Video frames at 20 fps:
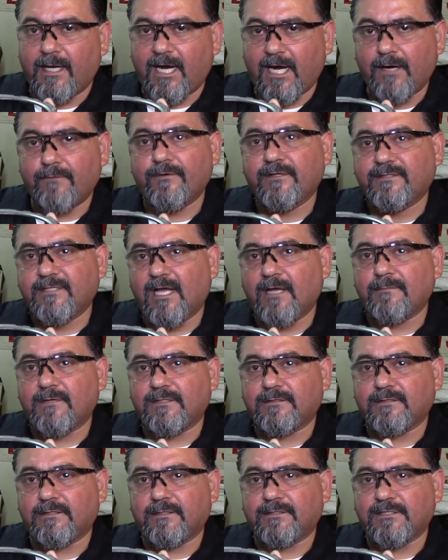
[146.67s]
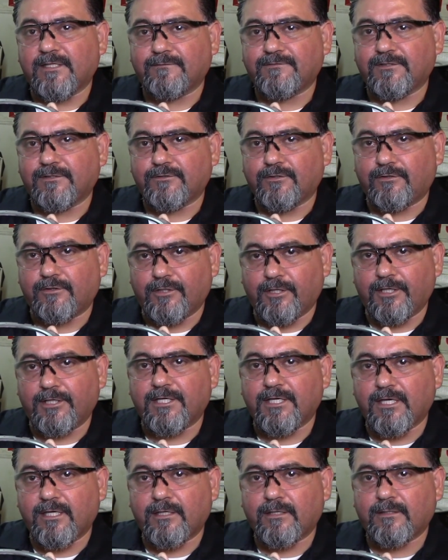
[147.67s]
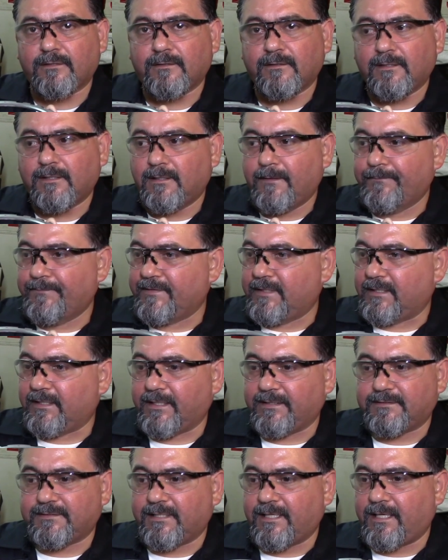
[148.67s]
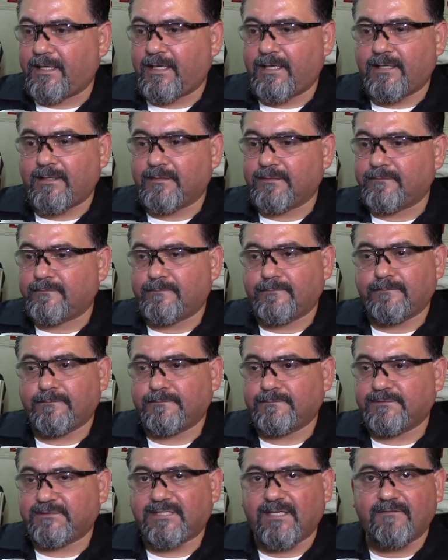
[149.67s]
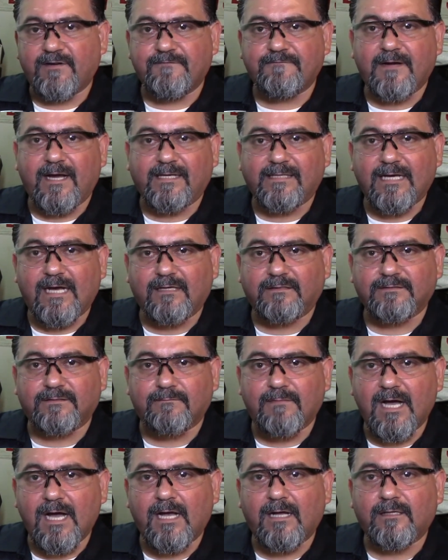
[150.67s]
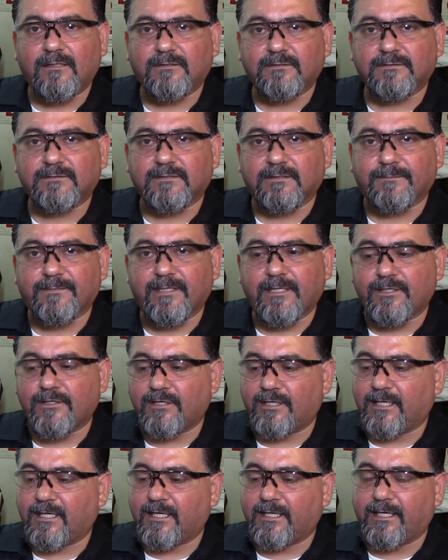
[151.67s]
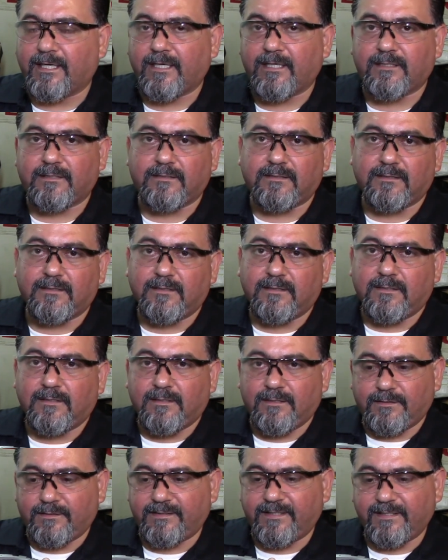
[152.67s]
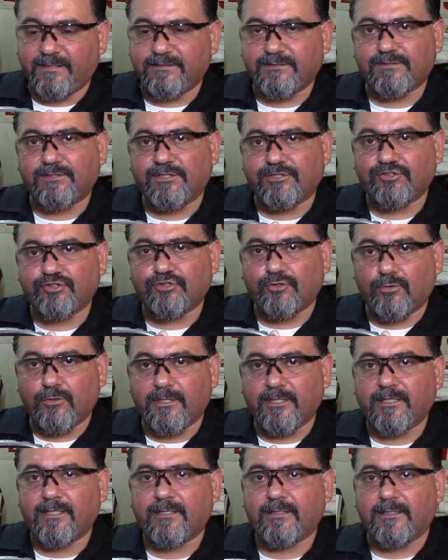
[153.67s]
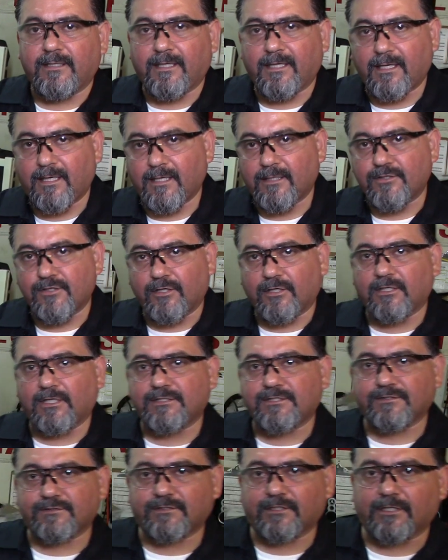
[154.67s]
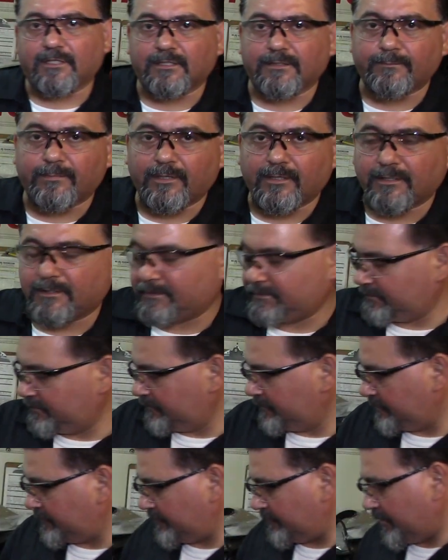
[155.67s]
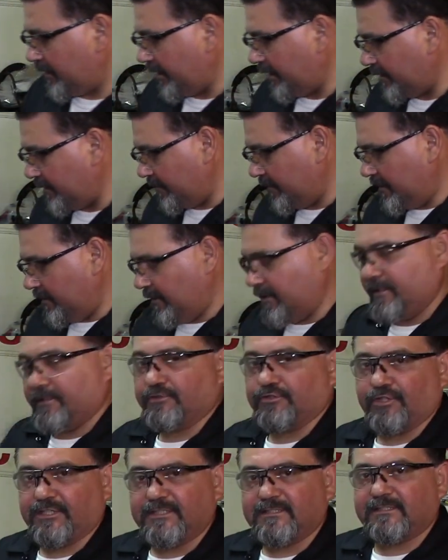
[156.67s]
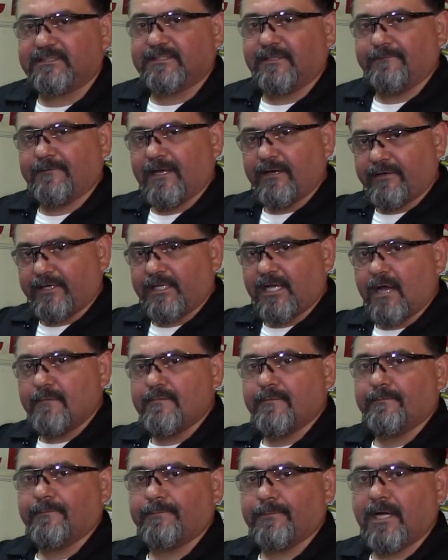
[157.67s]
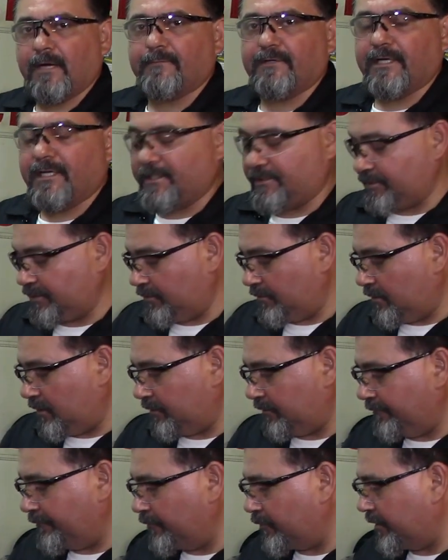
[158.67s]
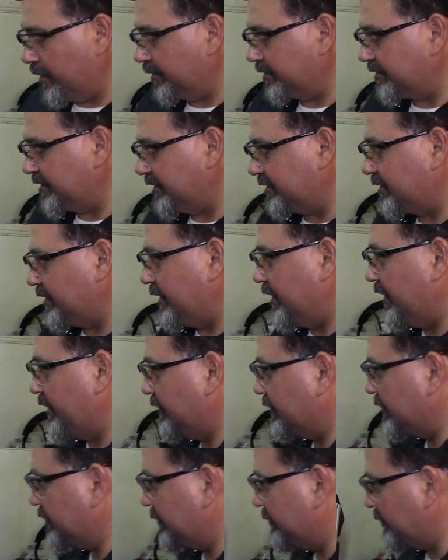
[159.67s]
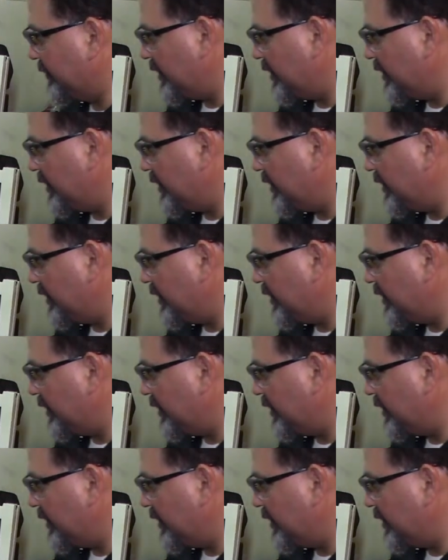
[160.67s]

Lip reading: every time it shifts into 3rd gear, let's say in 75,000 miles, I mean, you're gonna get this distorted and your clutches are gonna burn, right? So this is a very common issue on the 4L60Es.